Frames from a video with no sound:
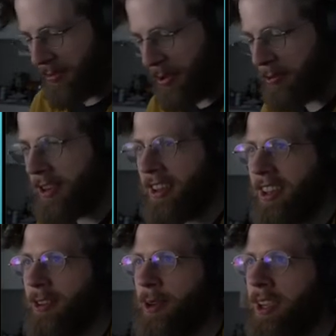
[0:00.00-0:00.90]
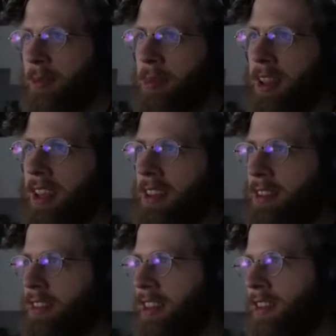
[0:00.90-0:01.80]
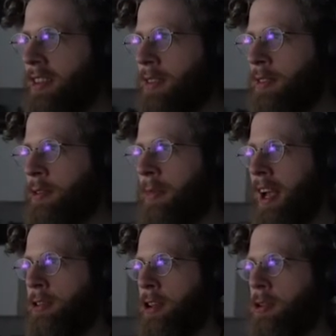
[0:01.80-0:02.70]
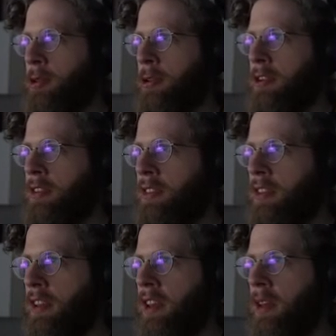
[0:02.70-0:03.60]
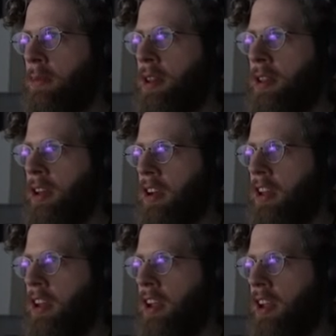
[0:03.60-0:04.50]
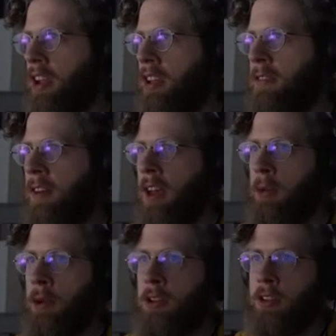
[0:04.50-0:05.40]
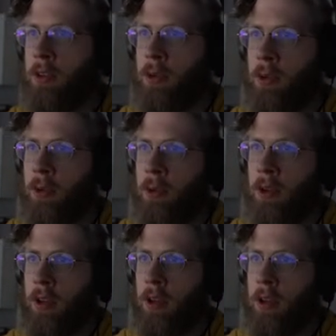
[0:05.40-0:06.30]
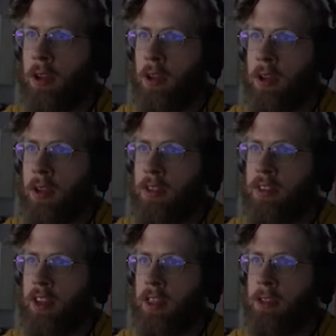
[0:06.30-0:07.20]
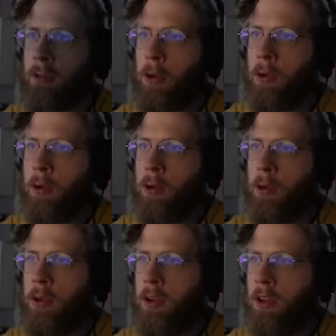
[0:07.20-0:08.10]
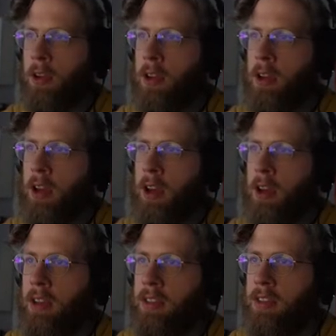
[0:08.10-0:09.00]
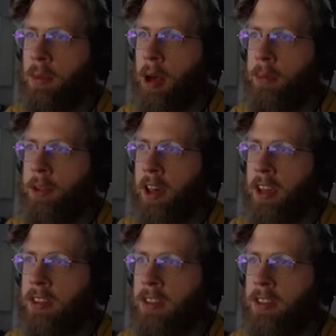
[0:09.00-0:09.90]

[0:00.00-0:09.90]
But really, we can plainly see that those are magic shorts. But look, if I were to, say, throw some object...